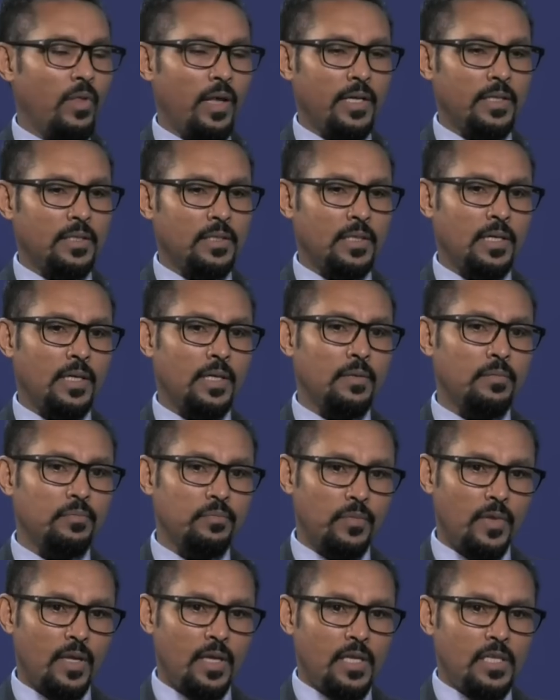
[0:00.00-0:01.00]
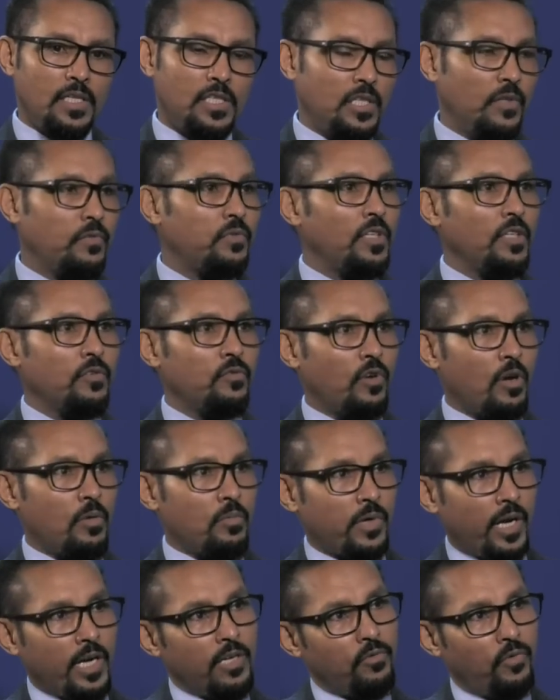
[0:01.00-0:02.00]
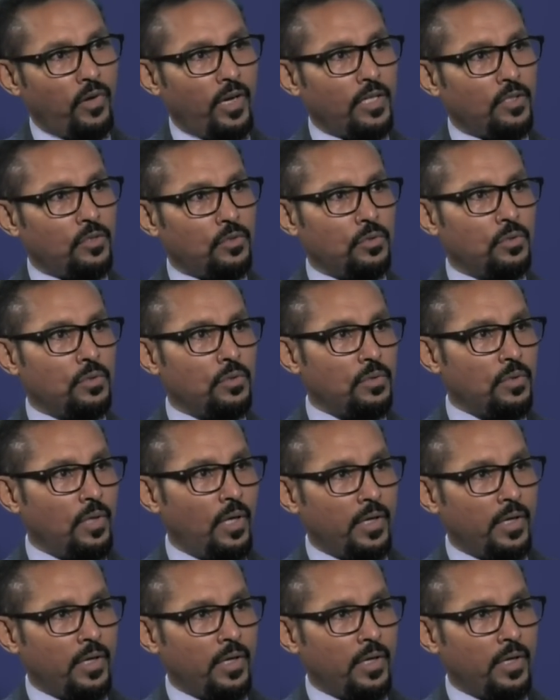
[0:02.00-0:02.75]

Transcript: that uh, shifting from rainfed to